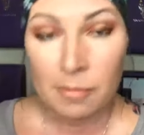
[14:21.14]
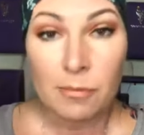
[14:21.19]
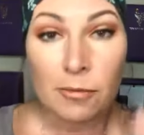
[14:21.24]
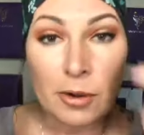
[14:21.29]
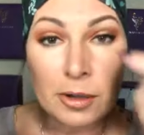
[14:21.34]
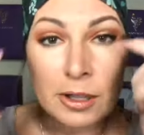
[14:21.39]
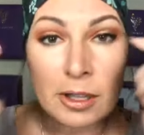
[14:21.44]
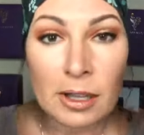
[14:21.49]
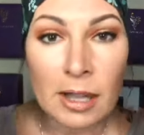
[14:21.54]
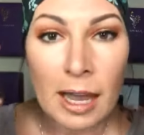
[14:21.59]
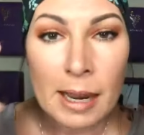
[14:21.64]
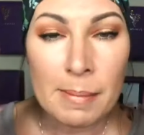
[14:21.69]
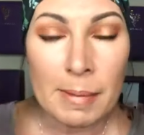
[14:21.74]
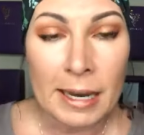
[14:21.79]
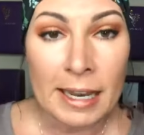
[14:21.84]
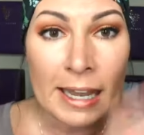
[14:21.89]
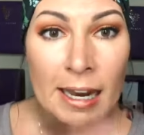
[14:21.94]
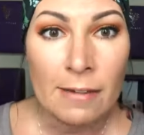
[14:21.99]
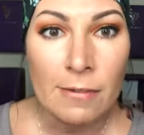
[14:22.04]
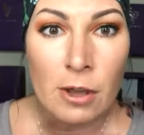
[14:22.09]
for a little line. But
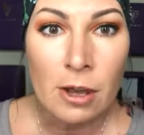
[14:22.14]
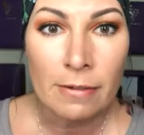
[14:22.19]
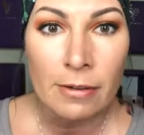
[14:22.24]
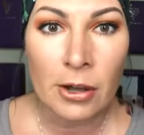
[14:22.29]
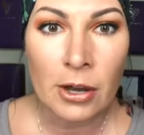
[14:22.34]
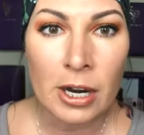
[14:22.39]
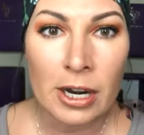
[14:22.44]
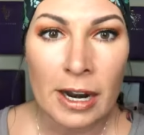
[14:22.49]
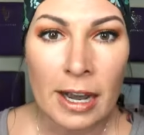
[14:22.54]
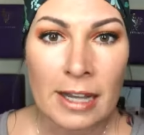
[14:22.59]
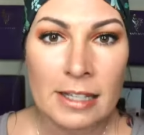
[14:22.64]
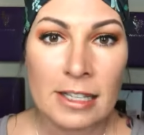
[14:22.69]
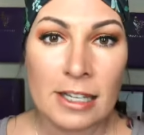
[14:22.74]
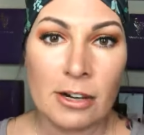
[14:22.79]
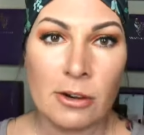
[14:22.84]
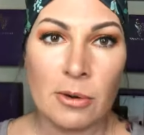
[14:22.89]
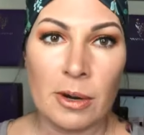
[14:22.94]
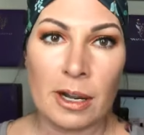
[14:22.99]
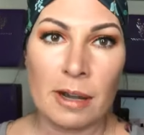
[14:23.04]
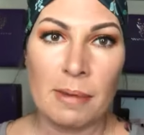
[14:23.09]
again, if you have hooded eyes, I
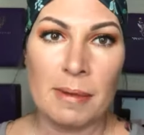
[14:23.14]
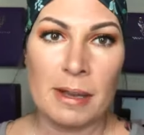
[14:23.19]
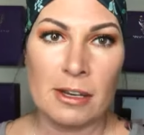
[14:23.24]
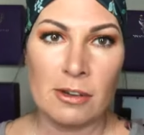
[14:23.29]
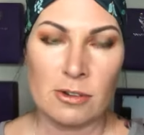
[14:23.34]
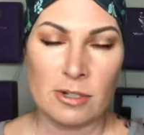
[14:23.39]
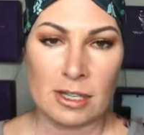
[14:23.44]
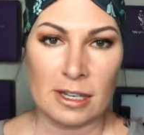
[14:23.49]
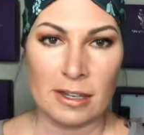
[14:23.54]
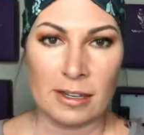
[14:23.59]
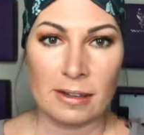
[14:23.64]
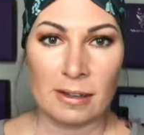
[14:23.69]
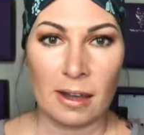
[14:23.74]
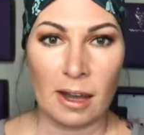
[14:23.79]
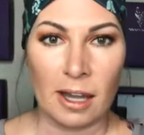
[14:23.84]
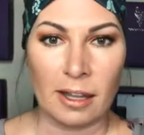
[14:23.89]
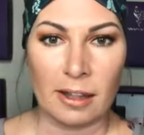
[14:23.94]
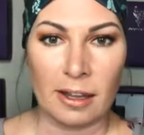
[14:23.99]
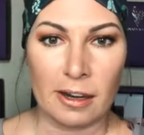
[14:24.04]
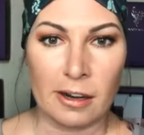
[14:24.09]
don't recommend using
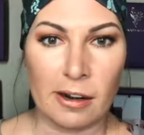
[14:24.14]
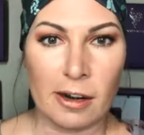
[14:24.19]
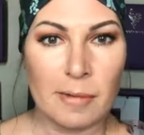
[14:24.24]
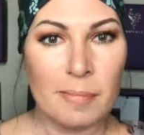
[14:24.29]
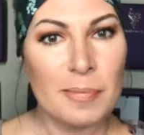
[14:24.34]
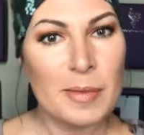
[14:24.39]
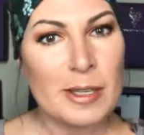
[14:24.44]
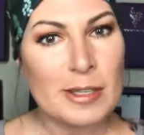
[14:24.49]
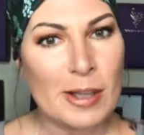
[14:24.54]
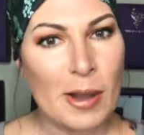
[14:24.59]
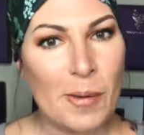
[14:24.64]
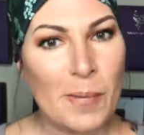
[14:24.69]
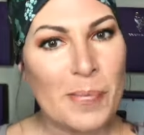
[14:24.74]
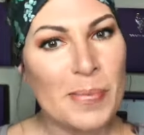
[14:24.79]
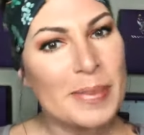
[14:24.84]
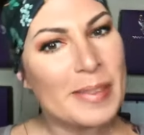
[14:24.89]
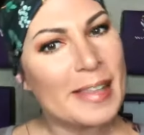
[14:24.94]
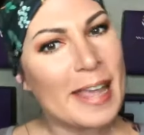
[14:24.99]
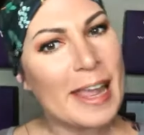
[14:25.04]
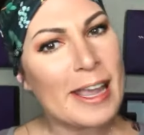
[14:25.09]
eyeliner. So
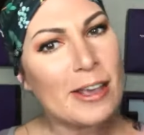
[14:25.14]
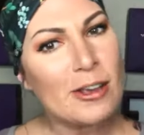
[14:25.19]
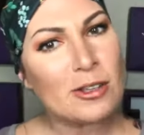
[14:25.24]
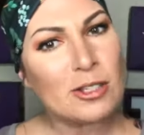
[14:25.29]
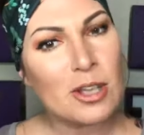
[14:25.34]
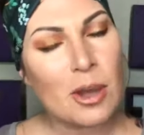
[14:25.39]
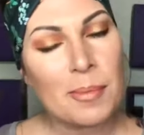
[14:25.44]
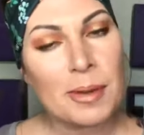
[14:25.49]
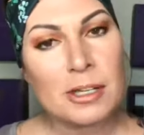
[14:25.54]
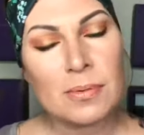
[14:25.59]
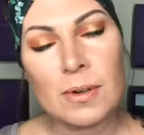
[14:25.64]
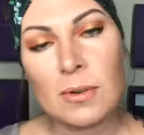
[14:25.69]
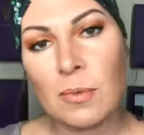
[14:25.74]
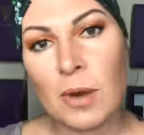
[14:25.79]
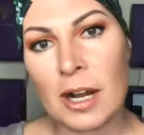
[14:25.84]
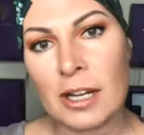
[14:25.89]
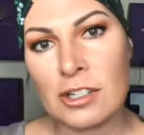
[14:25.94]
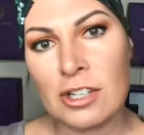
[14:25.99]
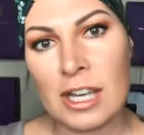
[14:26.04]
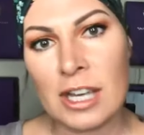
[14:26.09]
thank you so much for
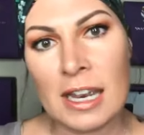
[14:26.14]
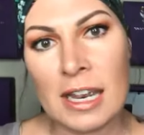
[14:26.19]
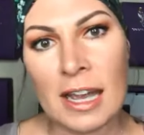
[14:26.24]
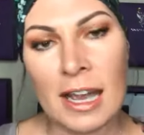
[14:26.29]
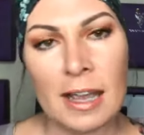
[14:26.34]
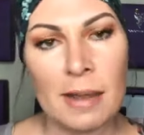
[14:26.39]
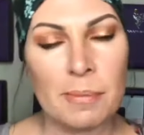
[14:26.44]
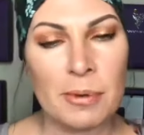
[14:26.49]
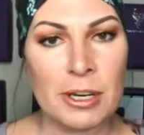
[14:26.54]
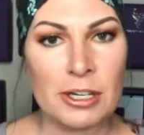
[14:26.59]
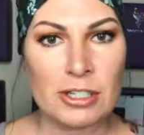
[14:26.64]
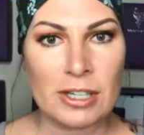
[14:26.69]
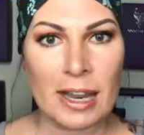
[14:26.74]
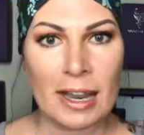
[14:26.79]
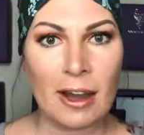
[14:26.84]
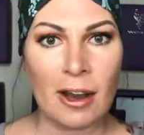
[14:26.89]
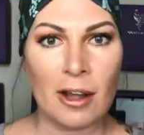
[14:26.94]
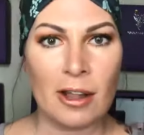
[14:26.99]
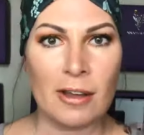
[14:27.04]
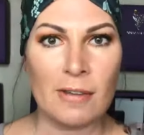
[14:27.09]
watching. I
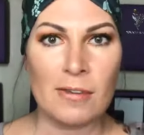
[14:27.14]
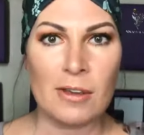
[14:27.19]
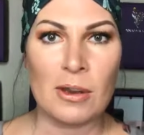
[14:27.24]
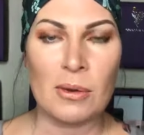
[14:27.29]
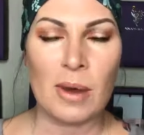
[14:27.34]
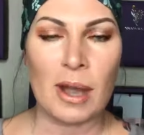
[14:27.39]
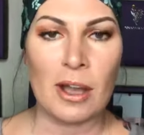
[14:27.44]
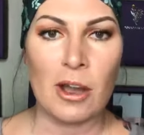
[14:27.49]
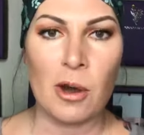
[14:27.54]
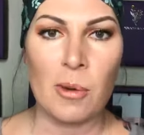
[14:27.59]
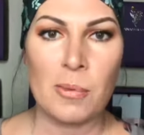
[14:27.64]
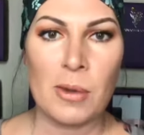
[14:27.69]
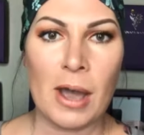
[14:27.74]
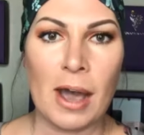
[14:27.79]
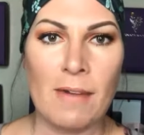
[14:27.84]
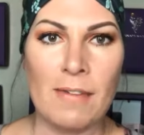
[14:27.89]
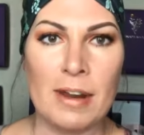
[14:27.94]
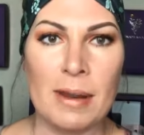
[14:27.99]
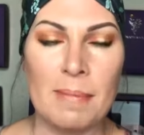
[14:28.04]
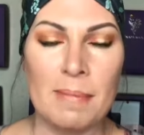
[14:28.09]
appreciate all of you. I hope you
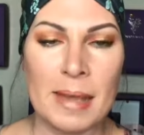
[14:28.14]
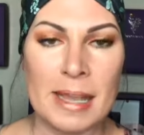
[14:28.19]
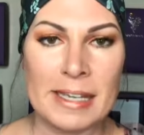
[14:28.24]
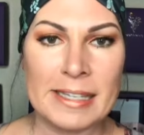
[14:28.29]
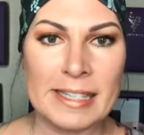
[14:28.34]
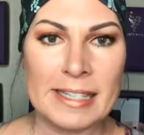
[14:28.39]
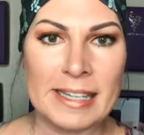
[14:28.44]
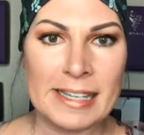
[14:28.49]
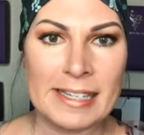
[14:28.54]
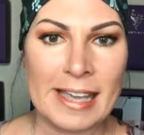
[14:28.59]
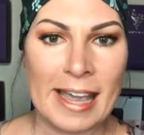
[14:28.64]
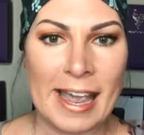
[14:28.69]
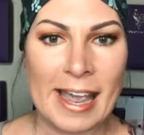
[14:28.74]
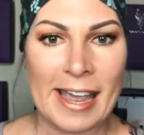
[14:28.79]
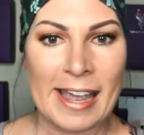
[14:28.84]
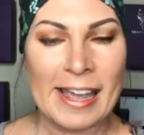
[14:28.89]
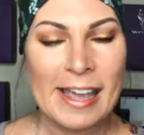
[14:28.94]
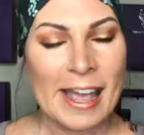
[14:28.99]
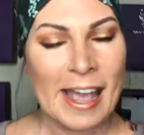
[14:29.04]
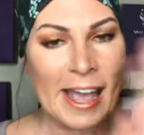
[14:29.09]
have an amazing
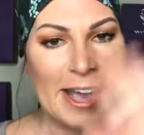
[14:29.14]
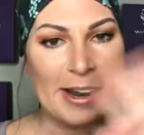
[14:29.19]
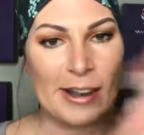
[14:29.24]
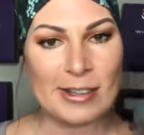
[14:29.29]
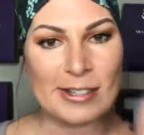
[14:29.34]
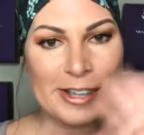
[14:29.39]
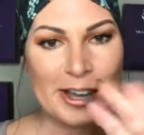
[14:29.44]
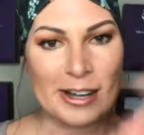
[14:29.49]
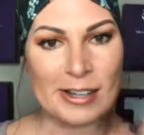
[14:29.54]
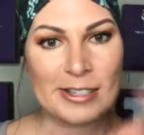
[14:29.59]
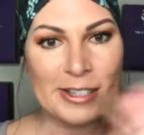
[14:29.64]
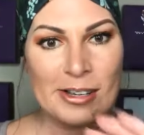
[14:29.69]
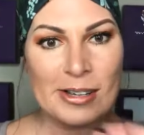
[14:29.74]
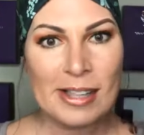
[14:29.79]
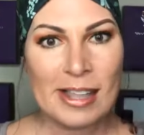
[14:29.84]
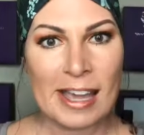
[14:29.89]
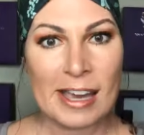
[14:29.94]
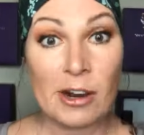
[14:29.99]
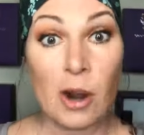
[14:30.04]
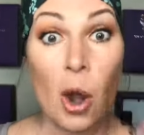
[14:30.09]
day, and I'll talk to you
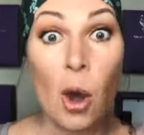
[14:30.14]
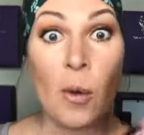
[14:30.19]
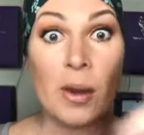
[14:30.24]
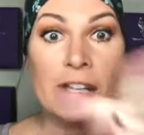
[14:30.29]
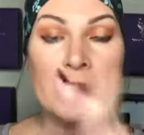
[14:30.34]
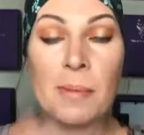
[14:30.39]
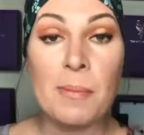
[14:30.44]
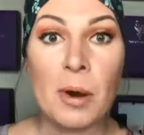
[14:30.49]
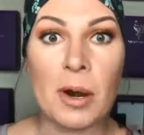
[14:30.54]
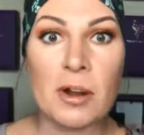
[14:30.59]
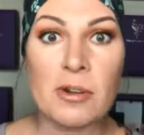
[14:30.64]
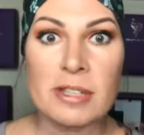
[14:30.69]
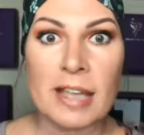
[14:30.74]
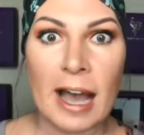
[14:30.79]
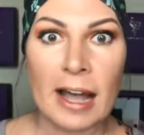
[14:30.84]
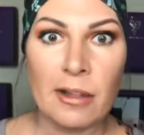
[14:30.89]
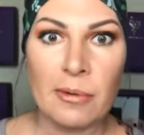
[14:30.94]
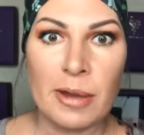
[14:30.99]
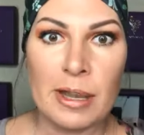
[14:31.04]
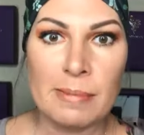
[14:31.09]
later. Oh, and tomorrow's
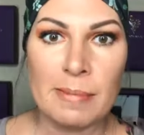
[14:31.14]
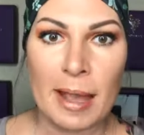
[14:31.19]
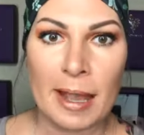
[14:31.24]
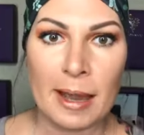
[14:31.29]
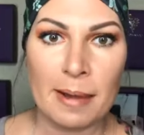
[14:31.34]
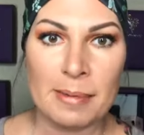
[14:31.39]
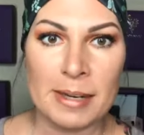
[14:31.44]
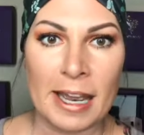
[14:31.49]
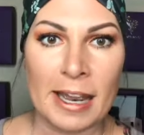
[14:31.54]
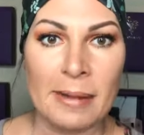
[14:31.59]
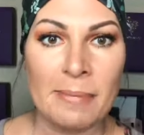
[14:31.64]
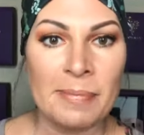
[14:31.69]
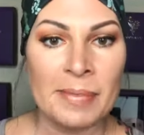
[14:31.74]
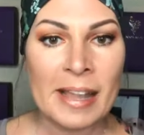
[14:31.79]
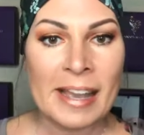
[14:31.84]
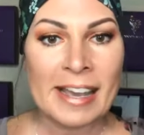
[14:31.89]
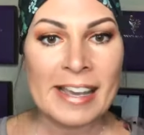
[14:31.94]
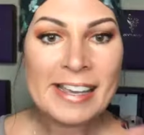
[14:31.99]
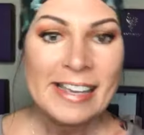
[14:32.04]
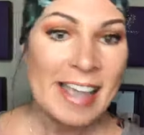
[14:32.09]
Halloween makeup day.
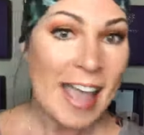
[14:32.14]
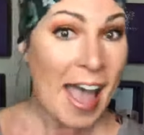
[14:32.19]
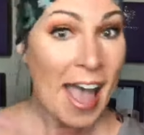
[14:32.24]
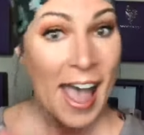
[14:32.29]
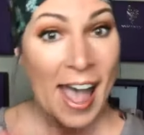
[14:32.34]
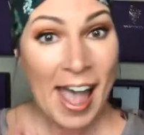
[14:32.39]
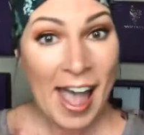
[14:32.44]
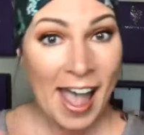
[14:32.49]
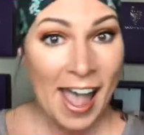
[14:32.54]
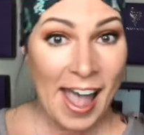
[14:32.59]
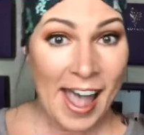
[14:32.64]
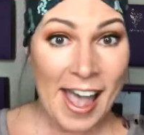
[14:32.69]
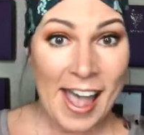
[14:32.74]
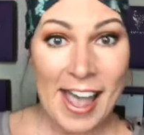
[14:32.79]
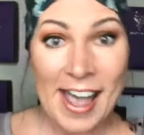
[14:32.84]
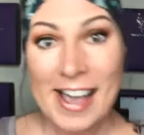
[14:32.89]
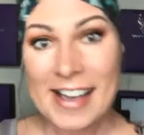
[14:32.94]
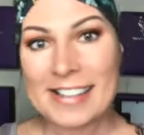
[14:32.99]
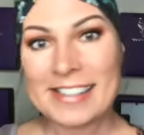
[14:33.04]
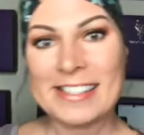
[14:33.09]

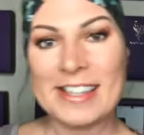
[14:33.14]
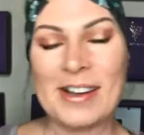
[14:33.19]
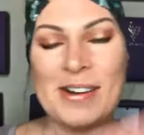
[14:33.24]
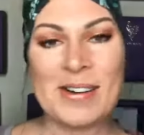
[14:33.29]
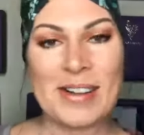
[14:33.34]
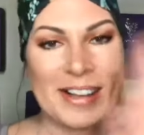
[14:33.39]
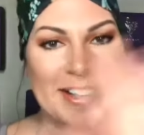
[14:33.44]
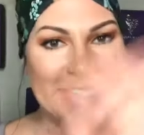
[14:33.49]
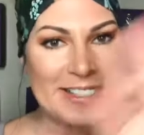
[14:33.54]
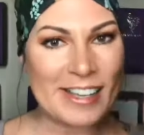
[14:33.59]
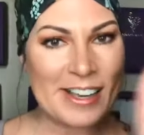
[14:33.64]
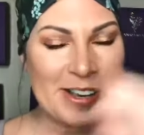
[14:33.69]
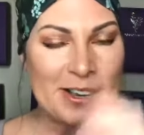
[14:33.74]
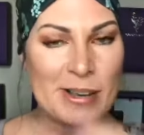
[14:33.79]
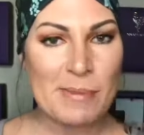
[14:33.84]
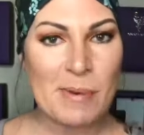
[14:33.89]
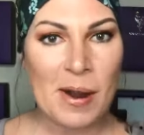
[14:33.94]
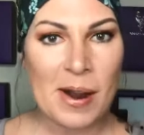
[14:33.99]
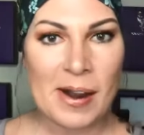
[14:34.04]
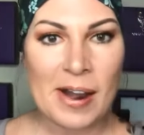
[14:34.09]
Yay! So I'll see you
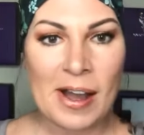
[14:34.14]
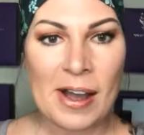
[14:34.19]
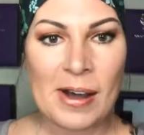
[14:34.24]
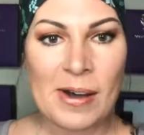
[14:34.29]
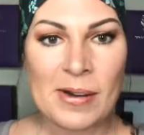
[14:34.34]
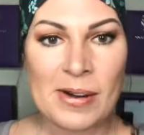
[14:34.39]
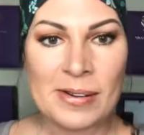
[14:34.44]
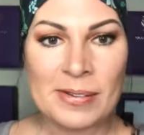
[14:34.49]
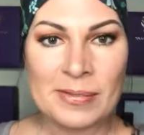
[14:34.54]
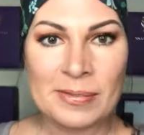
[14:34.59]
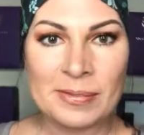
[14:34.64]
tomorrow.